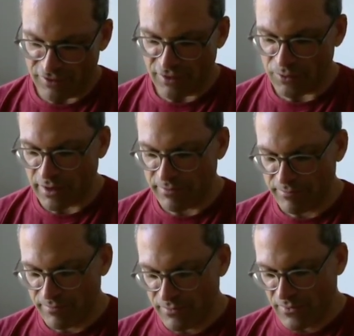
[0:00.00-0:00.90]
this
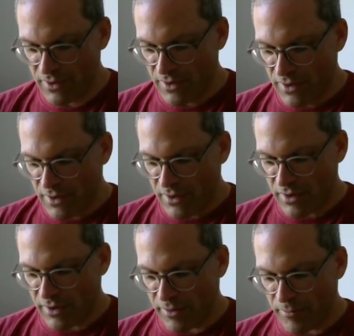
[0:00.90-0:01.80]
one,
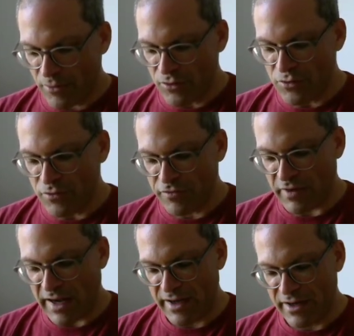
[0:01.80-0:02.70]
you
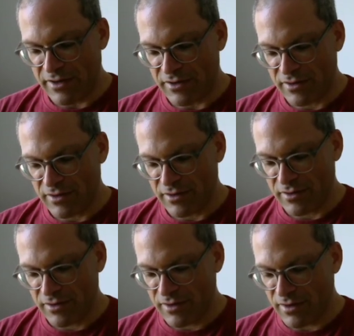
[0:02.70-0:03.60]
find
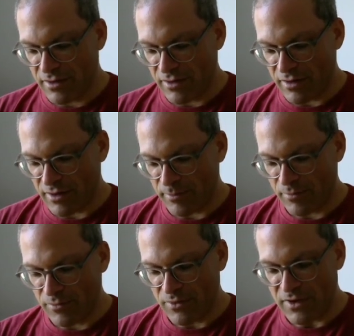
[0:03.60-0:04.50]

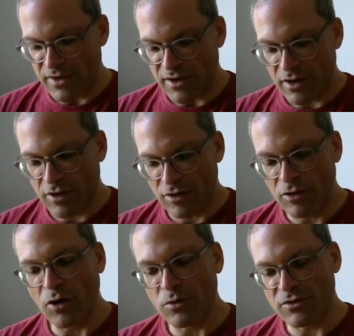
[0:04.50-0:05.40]
the
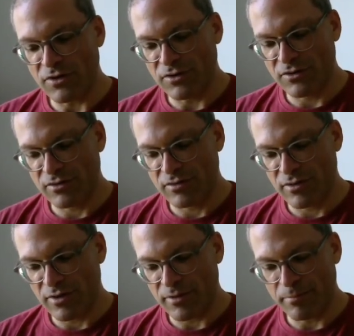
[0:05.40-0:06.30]
closest
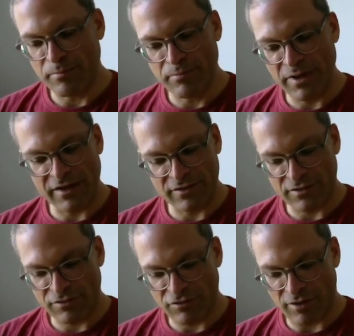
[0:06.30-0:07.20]

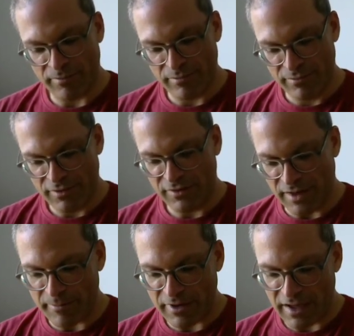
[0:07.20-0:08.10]
pixels from the
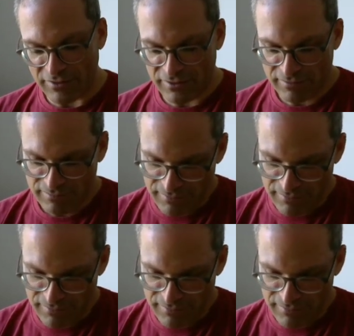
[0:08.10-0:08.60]
same class.